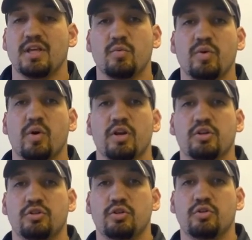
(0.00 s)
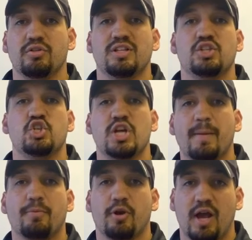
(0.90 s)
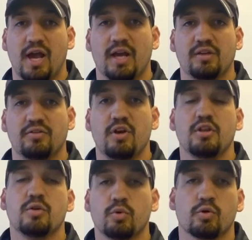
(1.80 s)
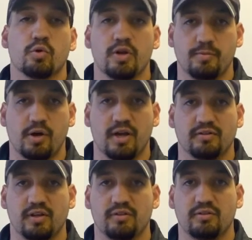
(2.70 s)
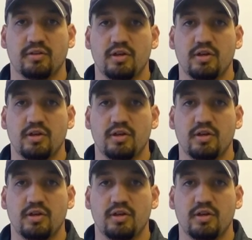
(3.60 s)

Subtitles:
that we want to do to jeopardize the recruiting process.